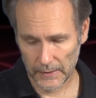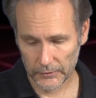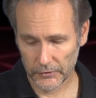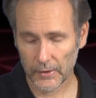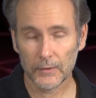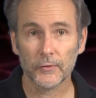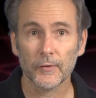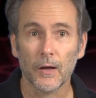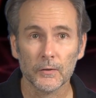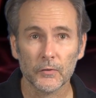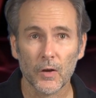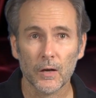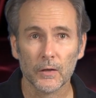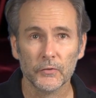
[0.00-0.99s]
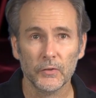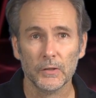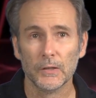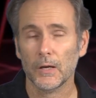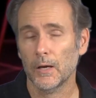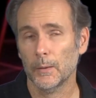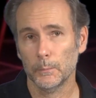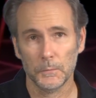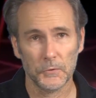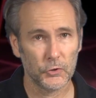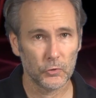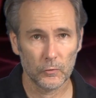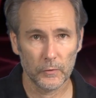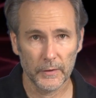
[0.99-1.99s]
they say it's non-toxic. I'm
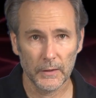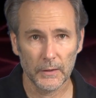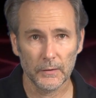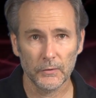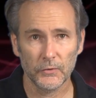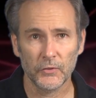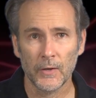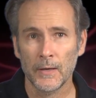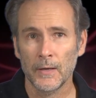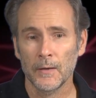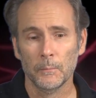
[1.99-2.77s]
sure it is,